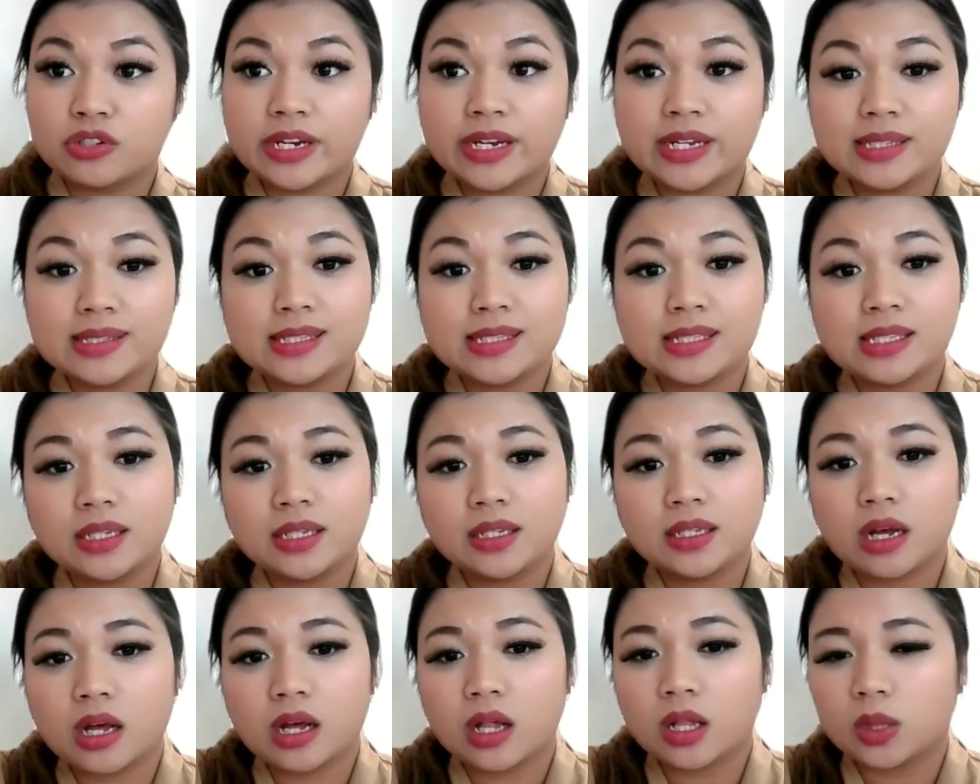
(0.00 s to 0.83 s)
and in
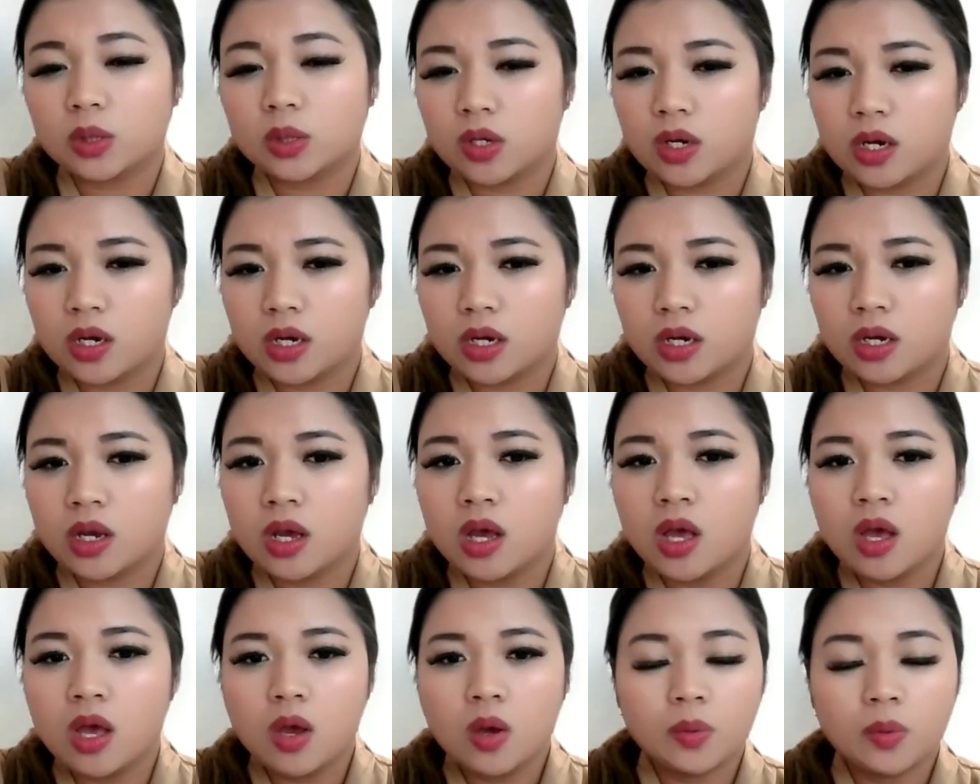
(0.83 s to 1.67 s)
transit,
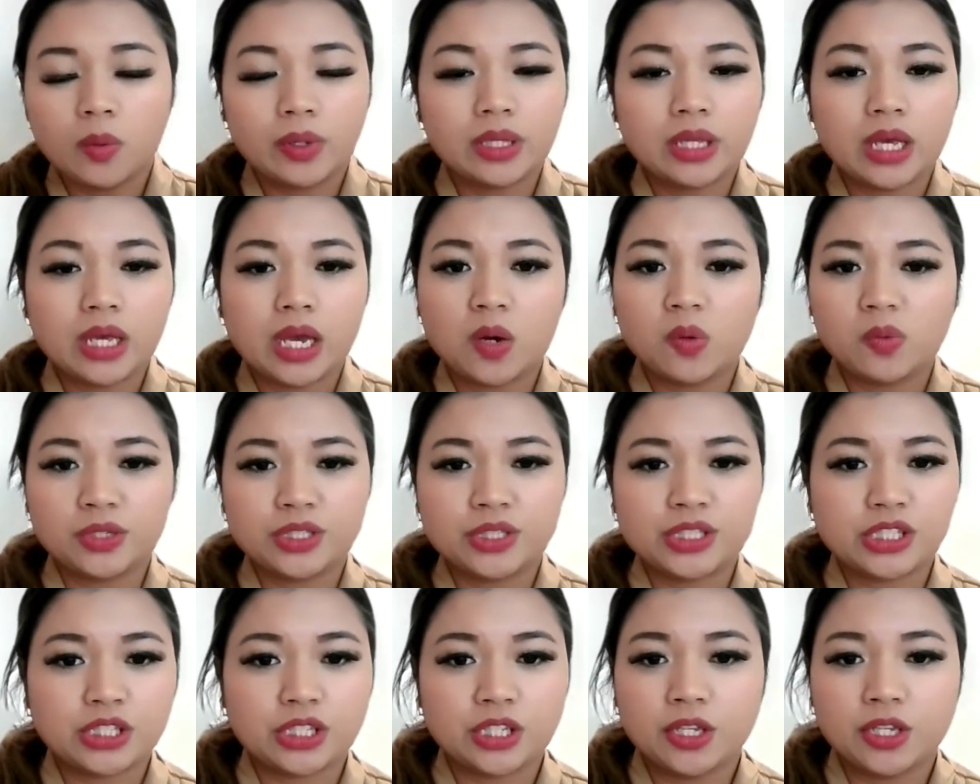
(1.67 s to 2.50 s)
along with
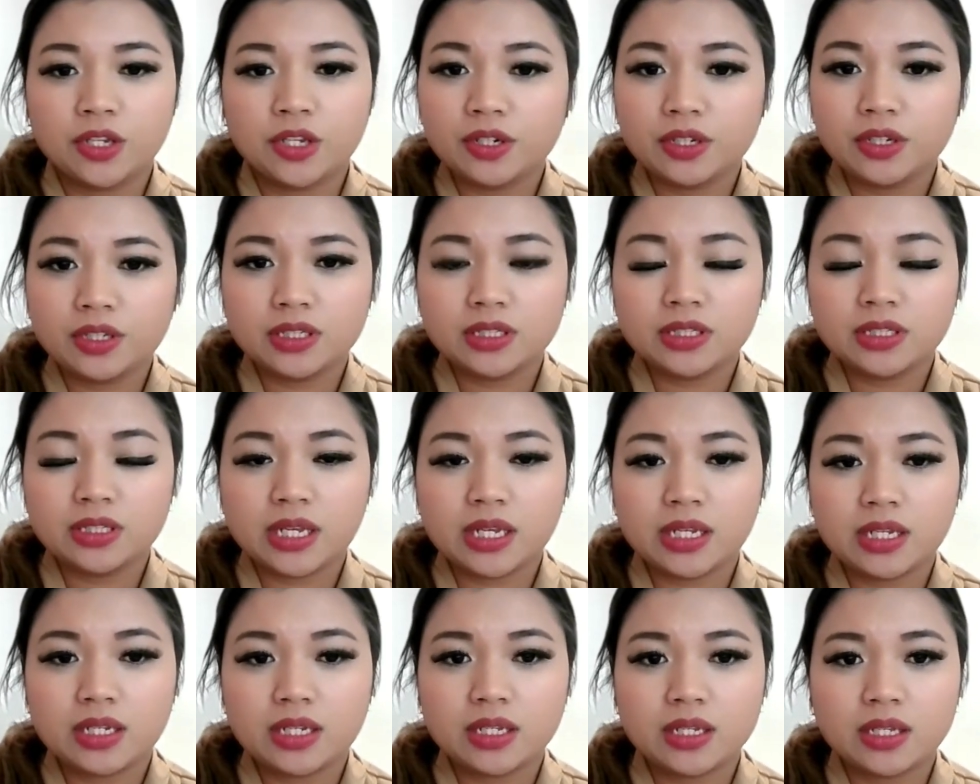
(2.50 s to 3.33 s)
how we're securing
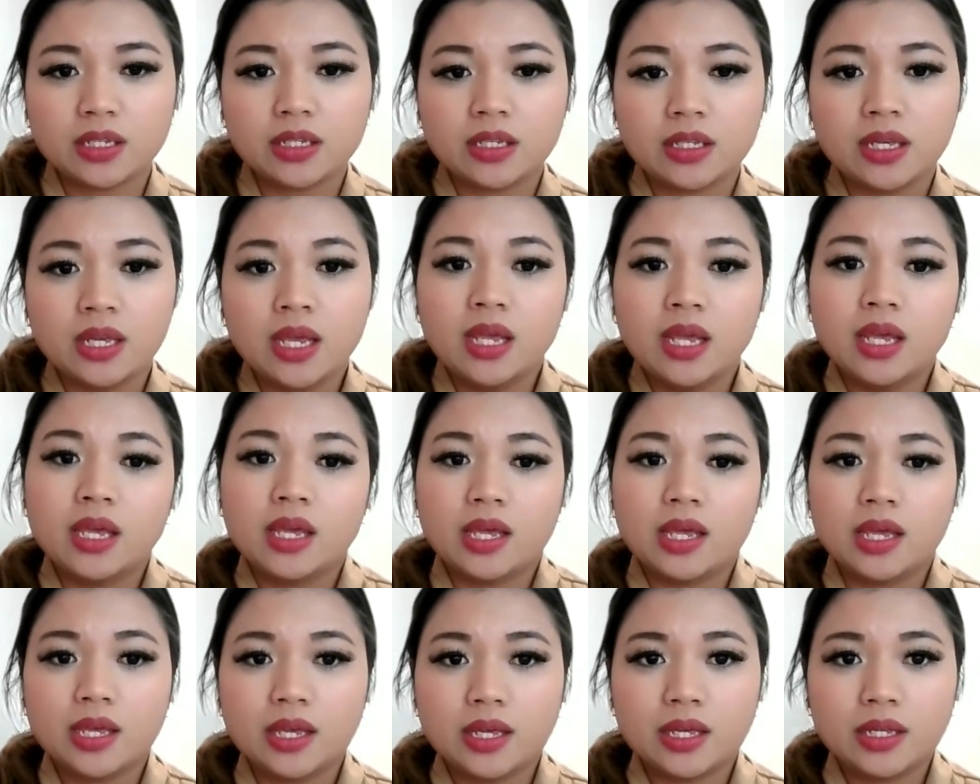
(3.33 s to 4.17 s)
the data
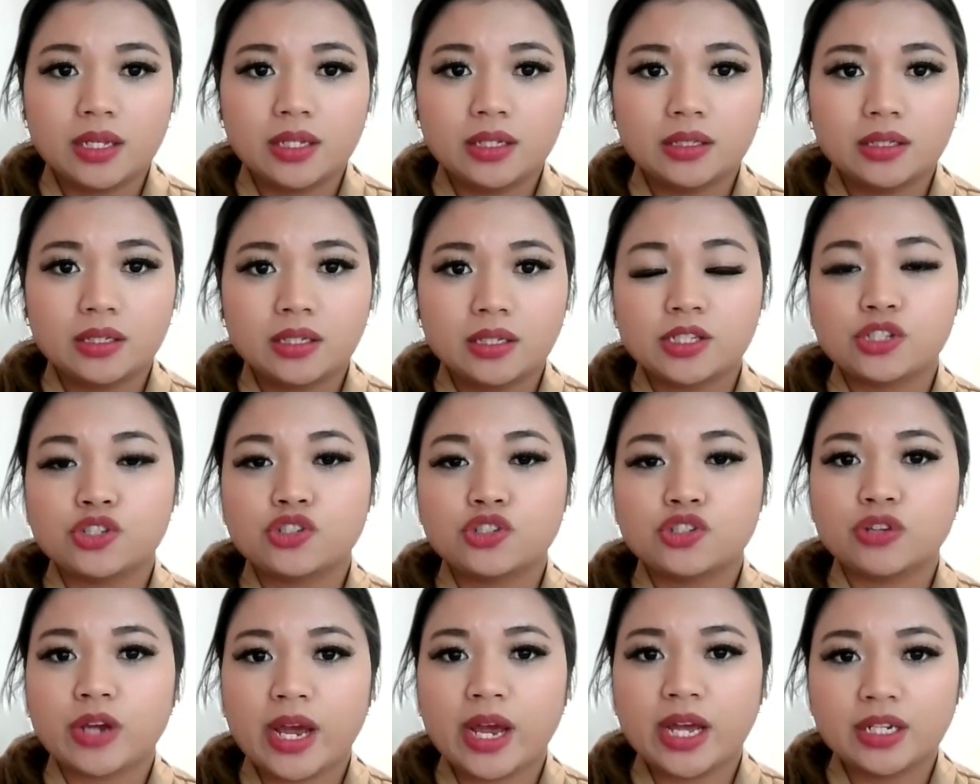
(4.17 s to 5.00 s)
and
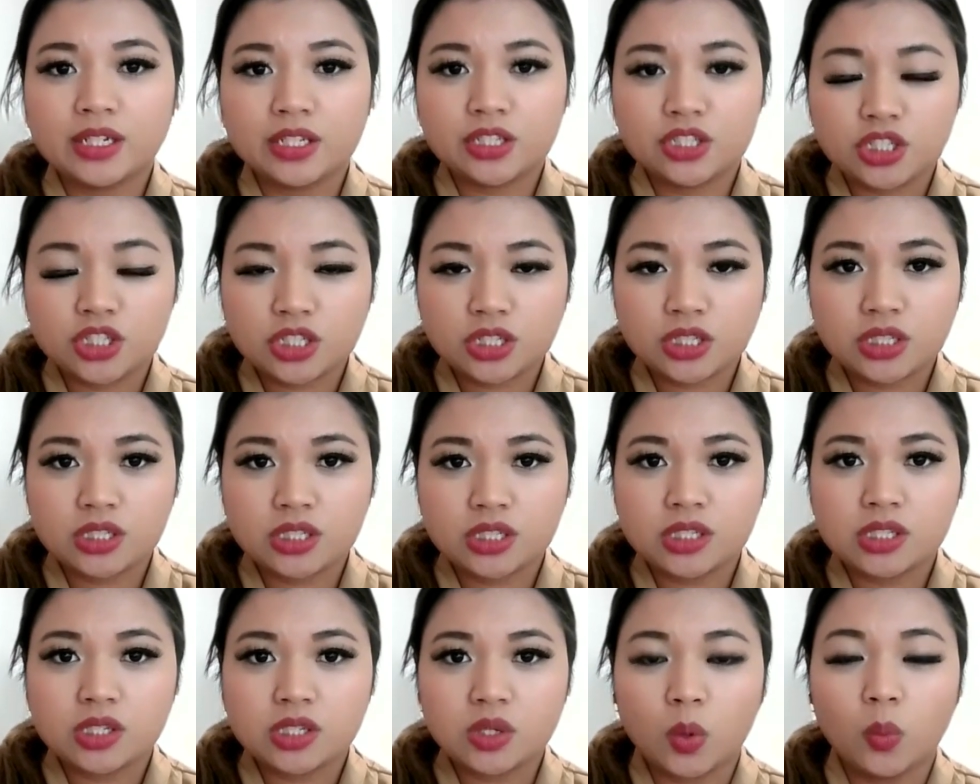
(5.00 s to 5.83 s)

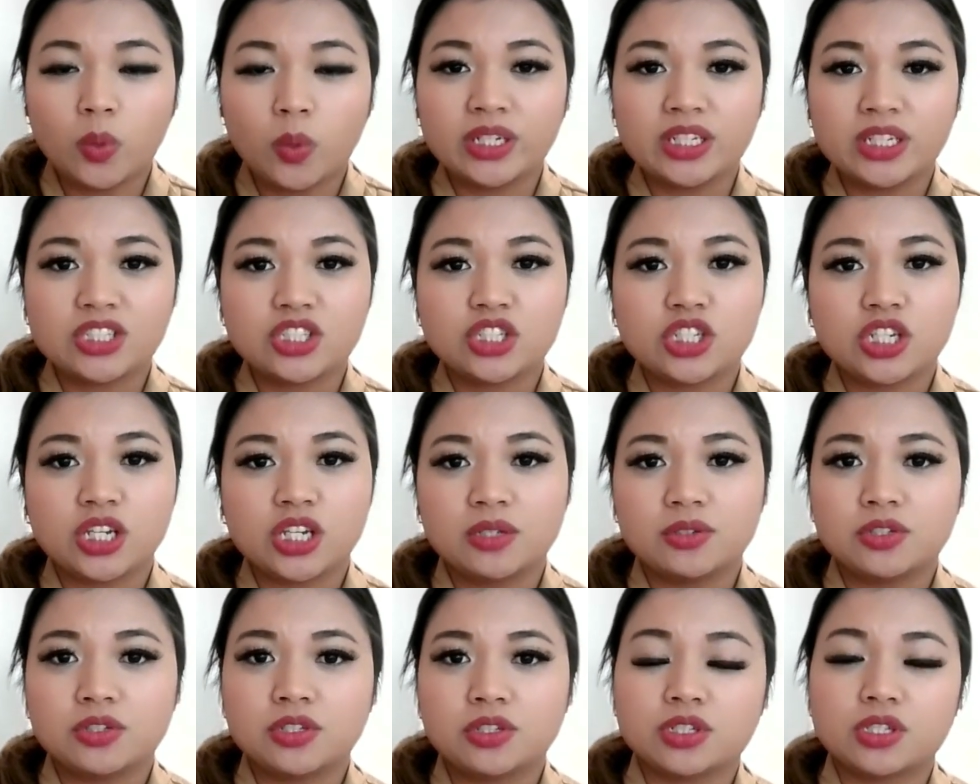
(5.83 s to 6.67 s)
strategies when
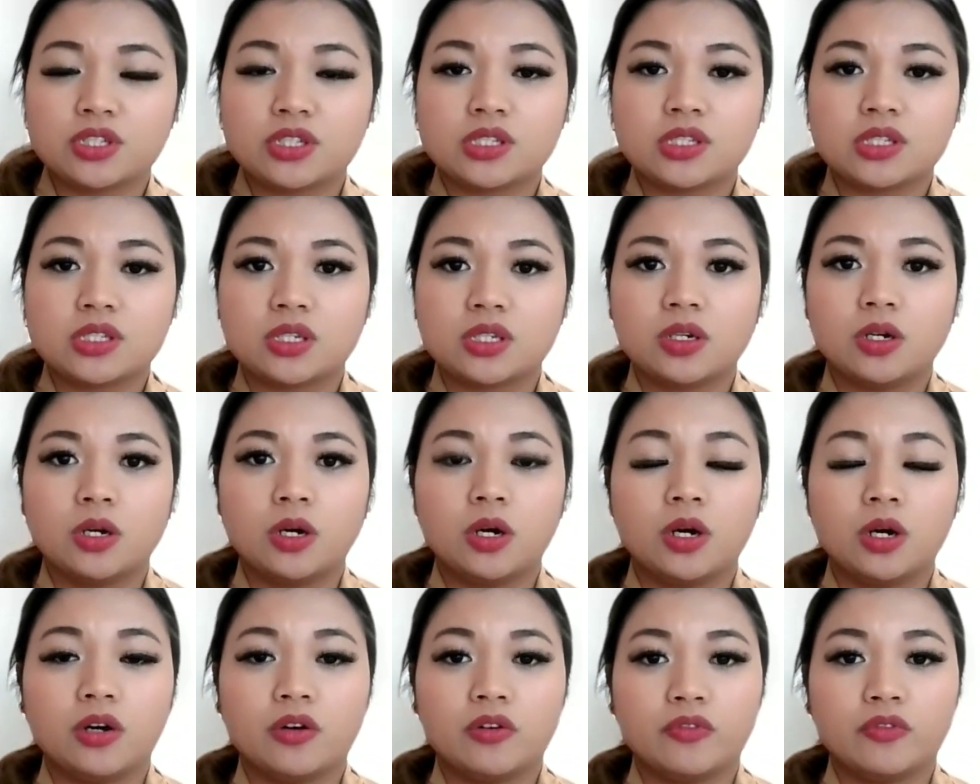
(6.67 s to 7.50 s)
it
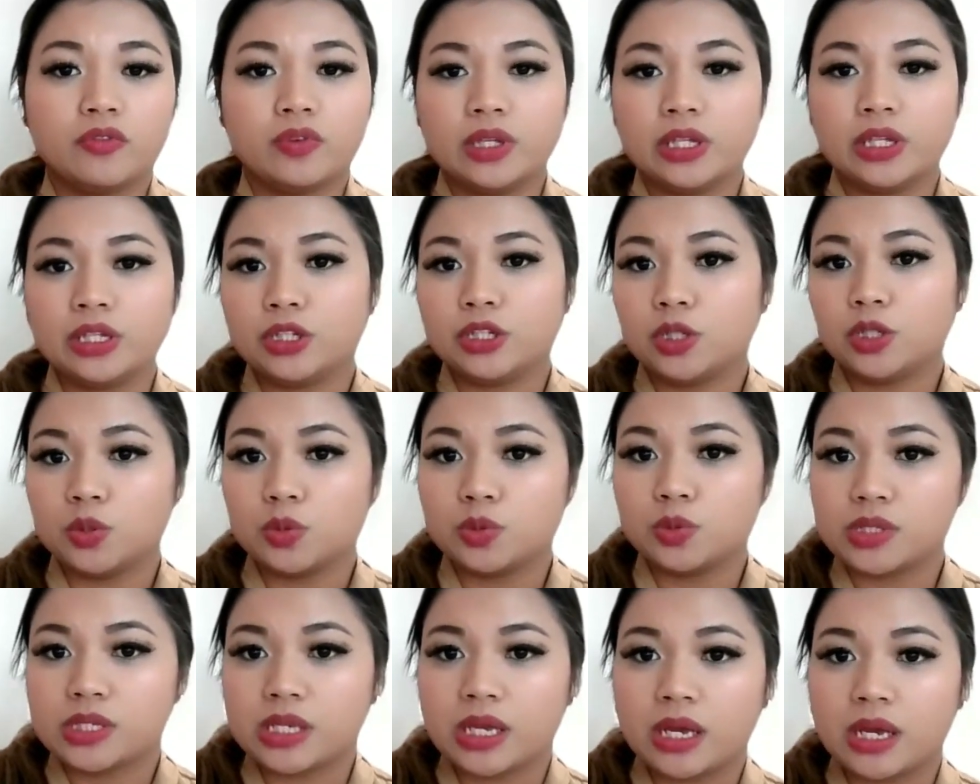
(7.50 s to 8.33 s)
changes
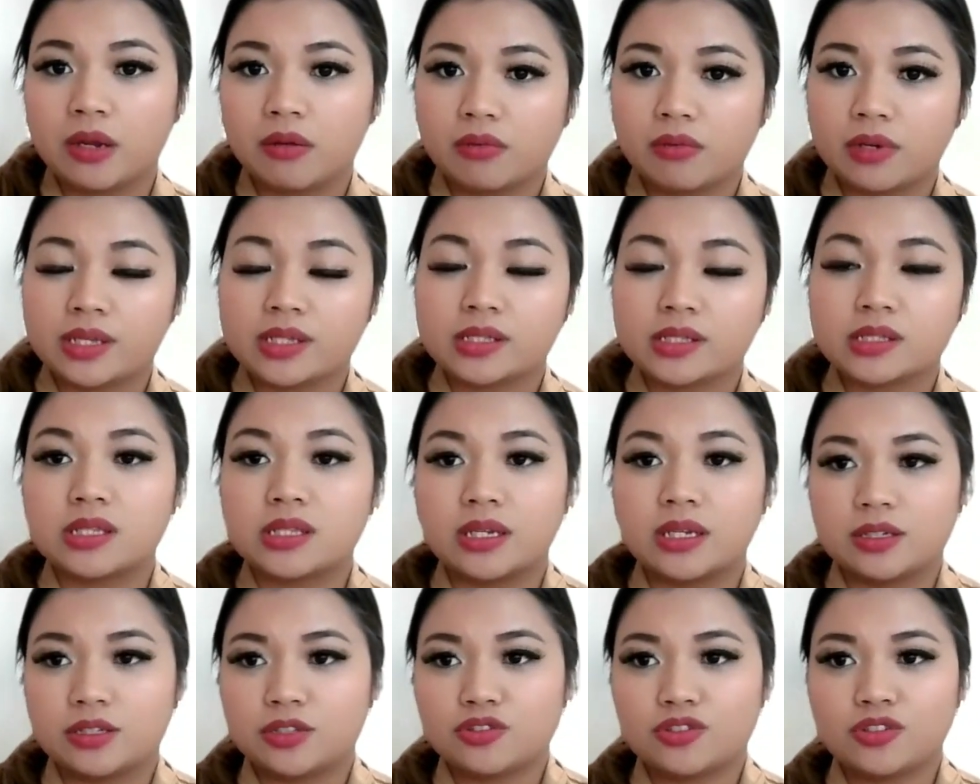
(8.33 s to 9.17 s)
in use, at
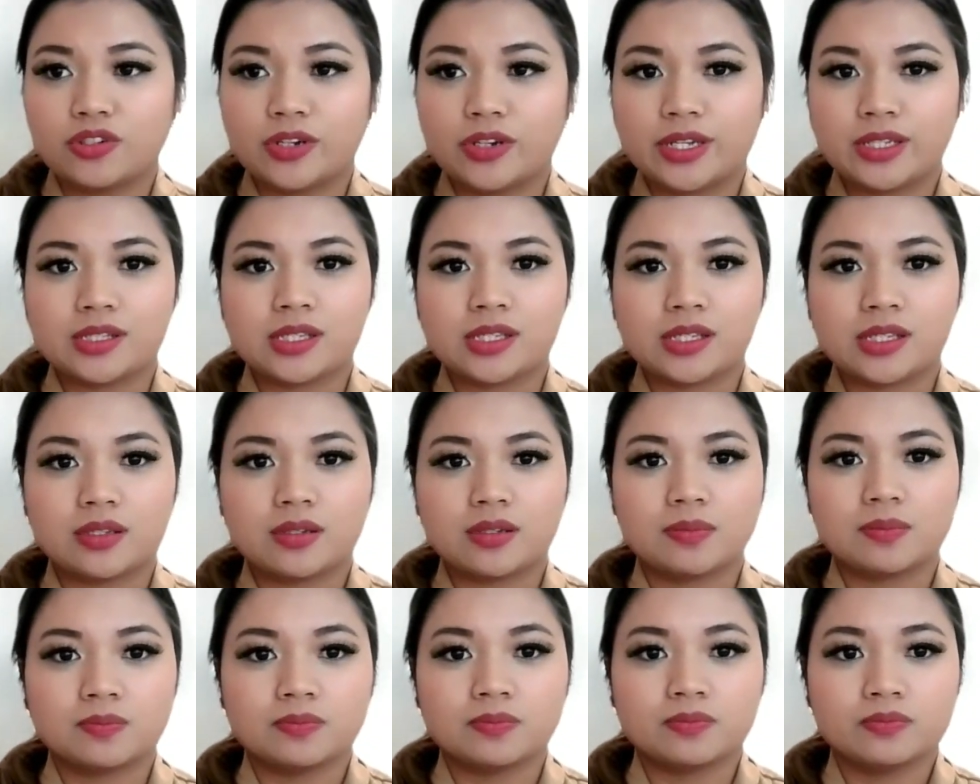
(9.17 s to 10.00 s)
rest, and in
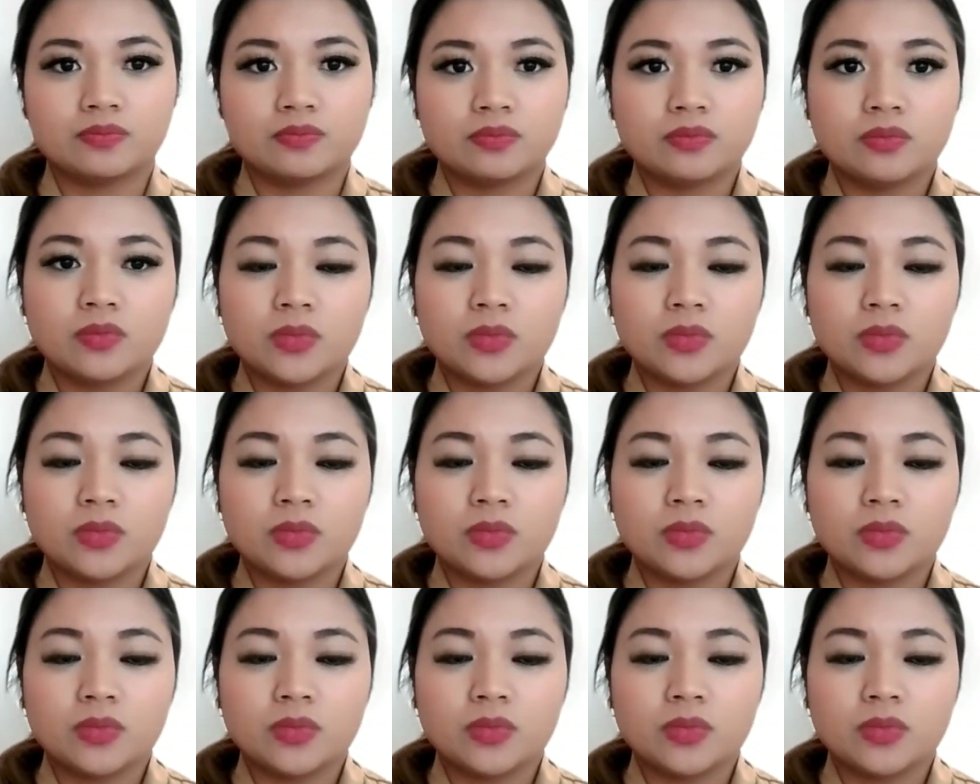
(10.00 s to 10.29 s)
transit.